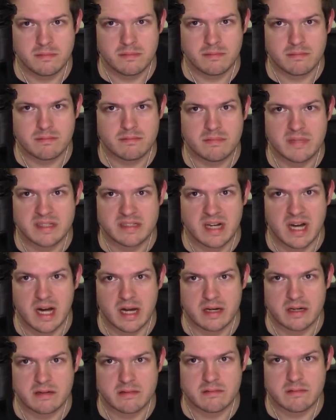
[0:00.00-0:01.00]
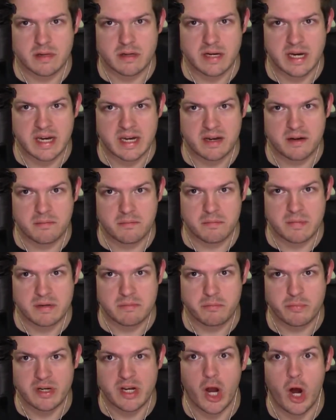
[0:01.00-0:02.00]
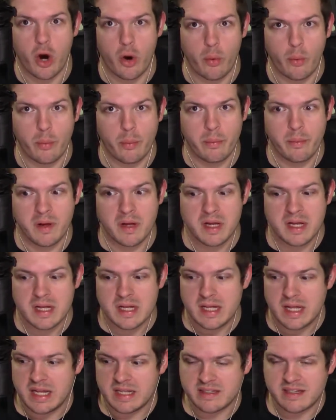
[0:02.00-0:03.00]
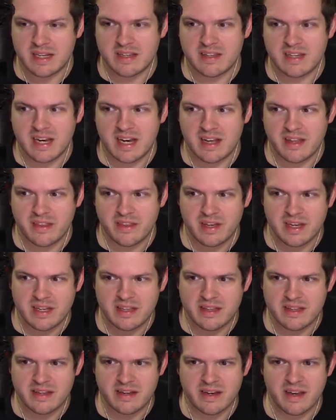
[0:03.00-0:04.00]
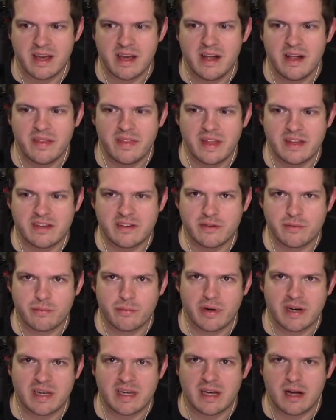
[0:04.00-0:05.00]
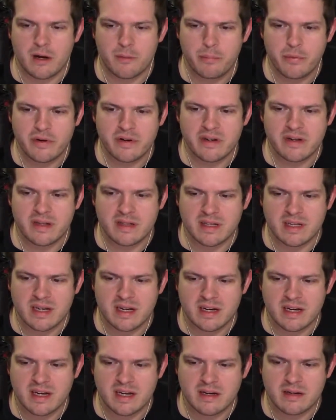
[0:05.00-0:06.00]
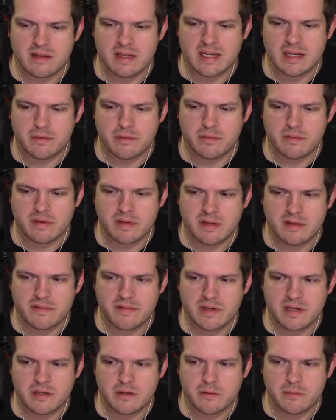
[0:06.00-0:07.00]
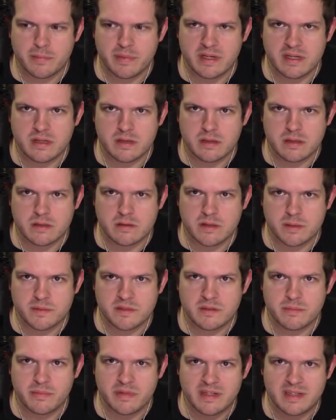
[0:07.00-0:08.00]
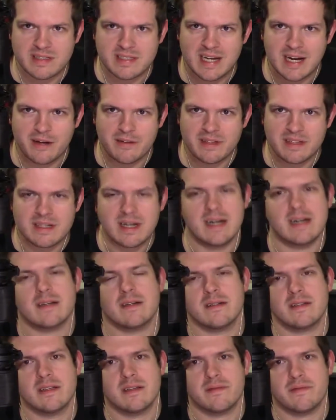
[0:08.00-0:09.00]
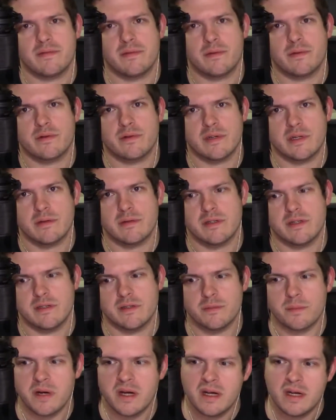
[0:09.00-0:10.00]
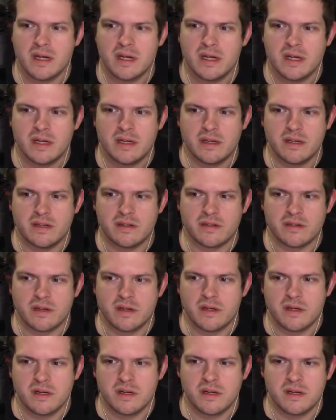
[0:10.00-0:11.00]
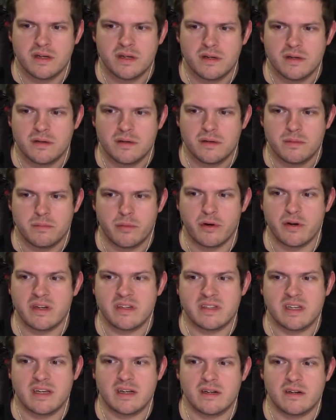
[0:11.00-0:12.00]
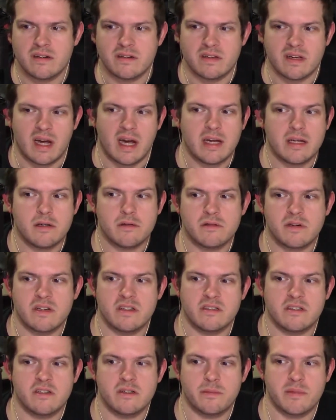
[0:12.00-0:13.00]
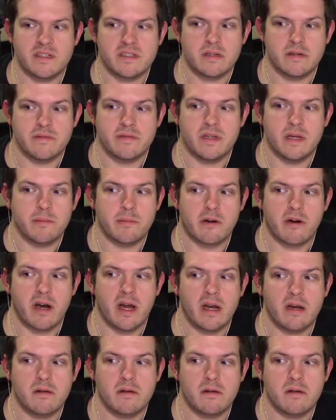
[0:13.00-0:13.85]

It's not, okay? We know. It's not the kind of thing that, like, that's the way, I'll put it, again, link to the video will be in the description, but that's how they titled it for YouTube, is Bernie Sanders, I don't consider myself a Democrat.